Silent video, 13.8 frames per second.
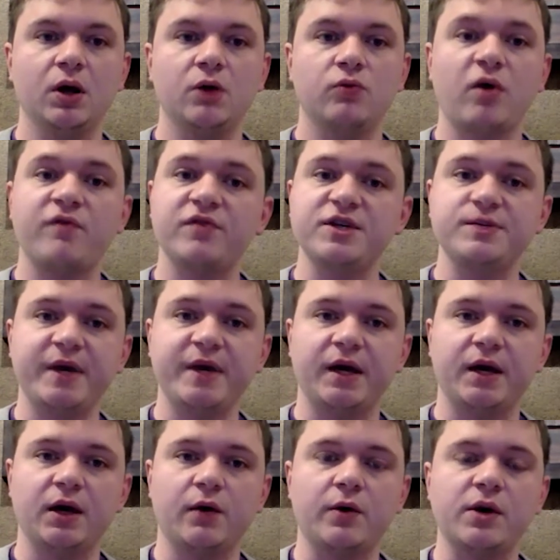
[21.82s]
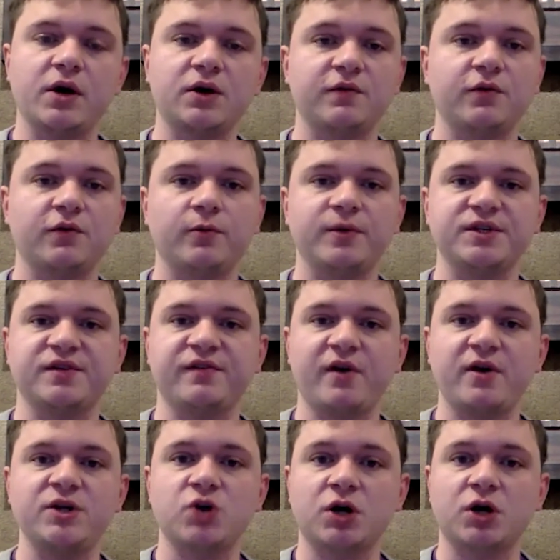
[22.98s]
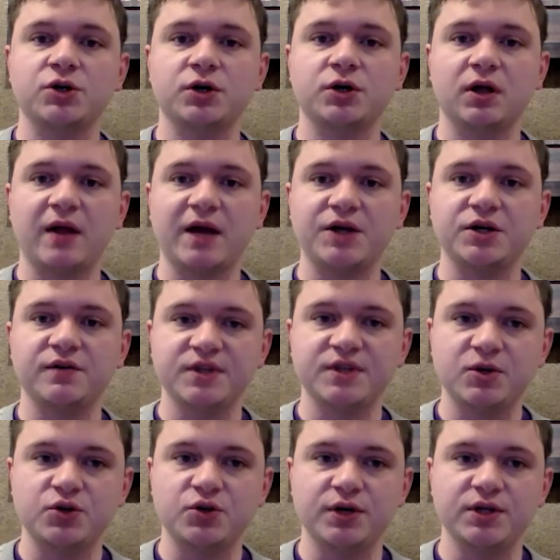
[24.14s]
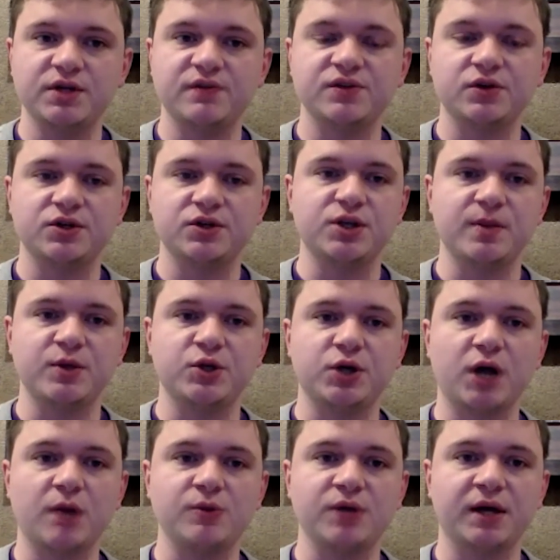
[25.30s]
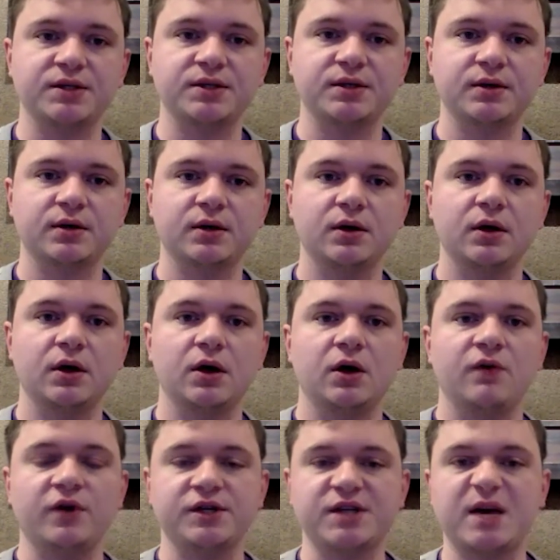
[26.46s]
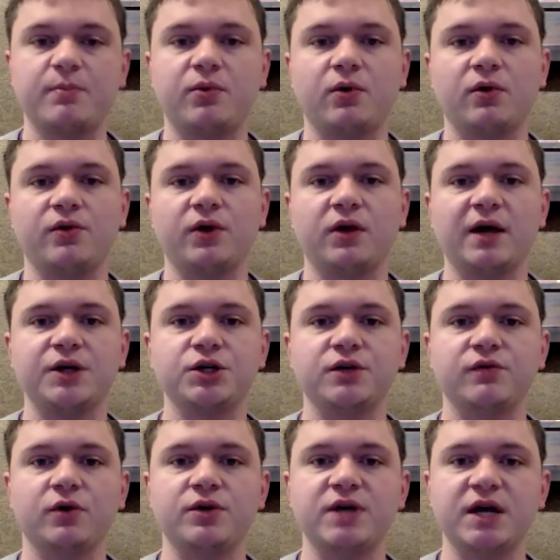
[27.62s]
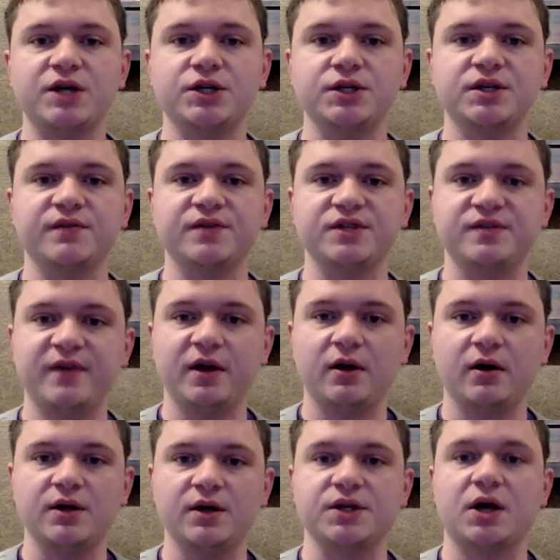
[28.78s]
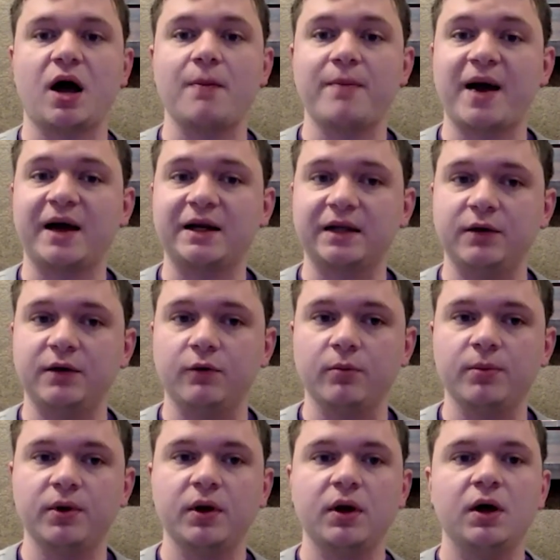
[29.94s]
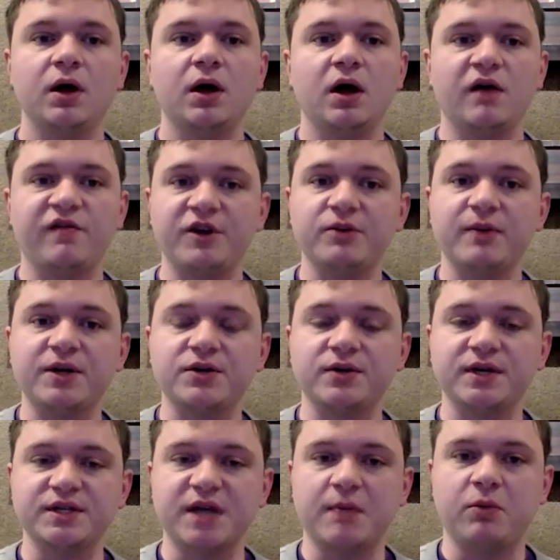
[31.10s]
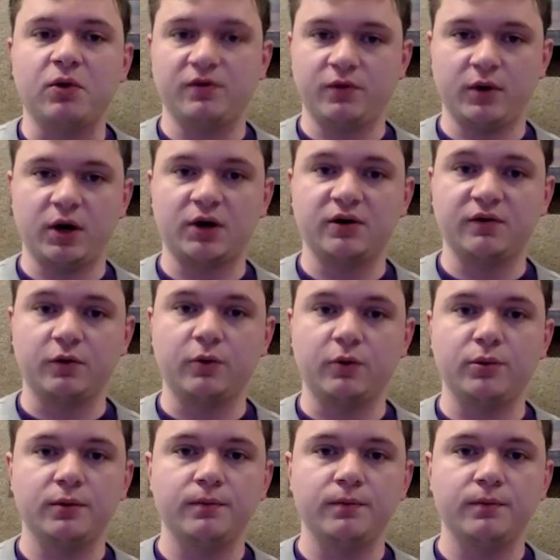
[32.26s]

Roughly speaking, a reductive group is a very structured collection of symmetries of certain geometric objects. For example, the collection of rotations of a sphere is a compact Lie group, a fundamental example of a reductive group.